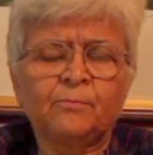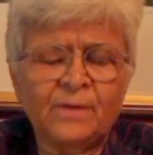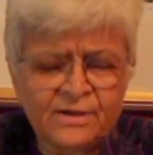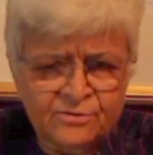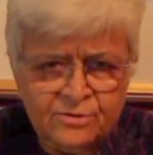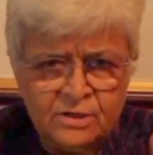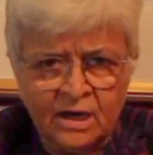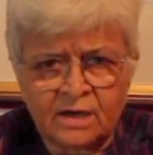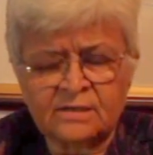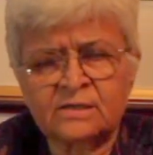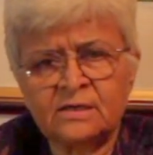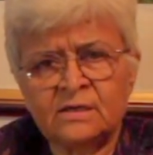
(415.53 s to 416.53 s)

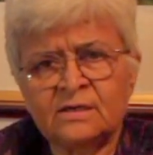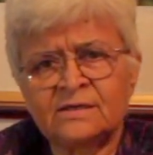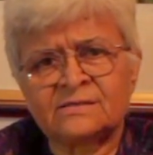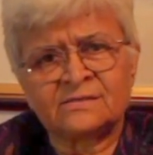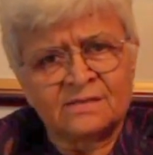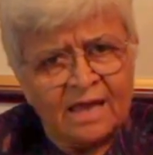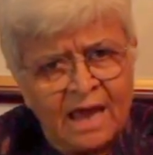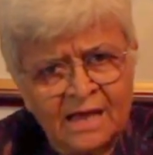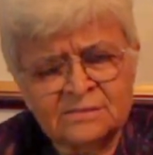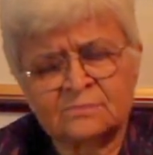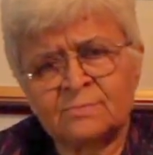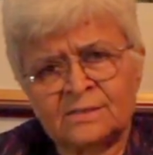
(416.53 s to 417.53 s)
Patriarchy is
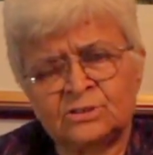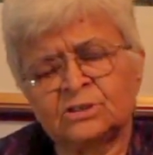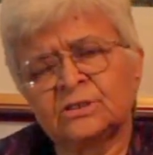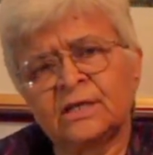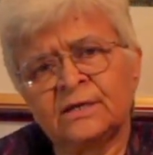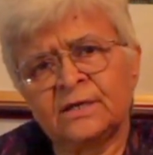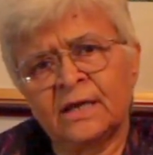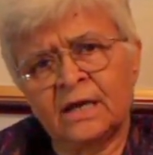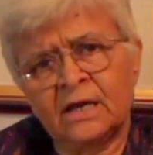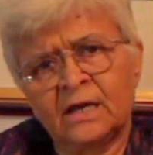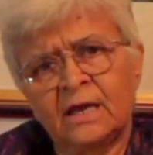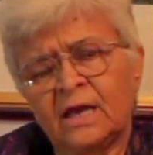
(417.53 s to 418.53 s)
as much in
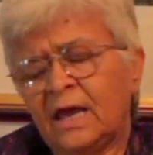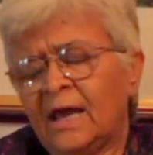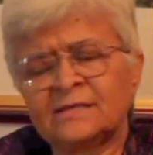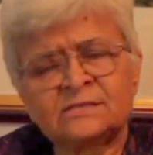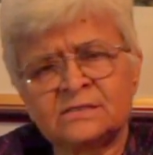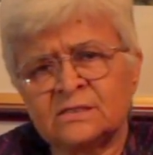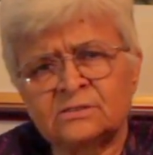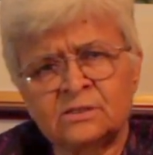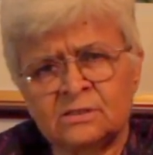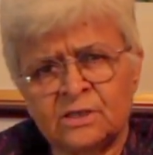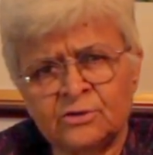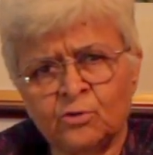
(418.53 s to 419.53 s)
India as it is
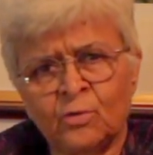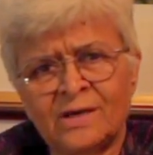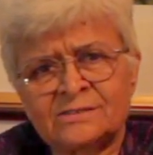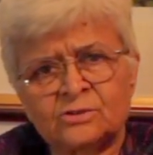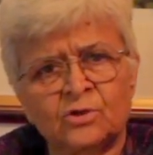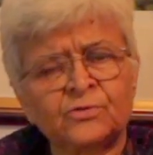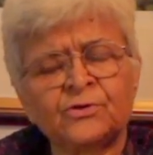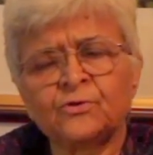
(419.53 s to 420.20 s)
in the US or the